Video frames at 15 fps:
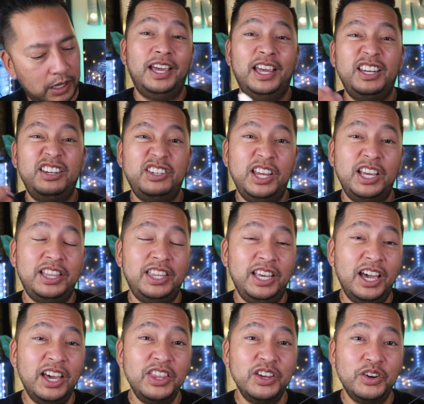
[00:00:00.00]
and you take the
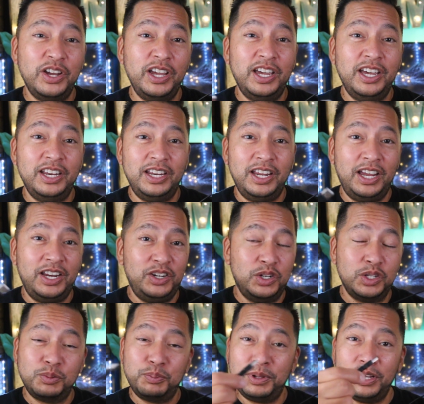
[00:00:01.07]
other end and you
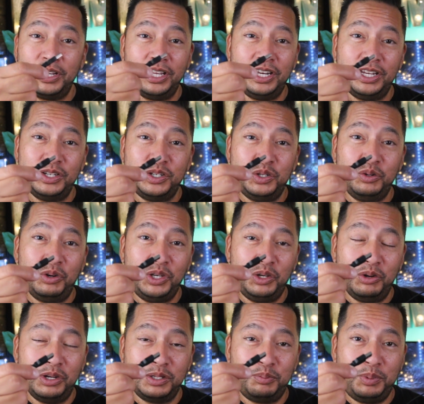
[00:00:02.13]
just plug it into a
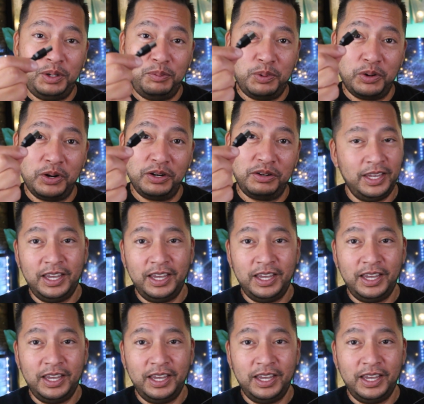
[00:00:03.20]
USB port.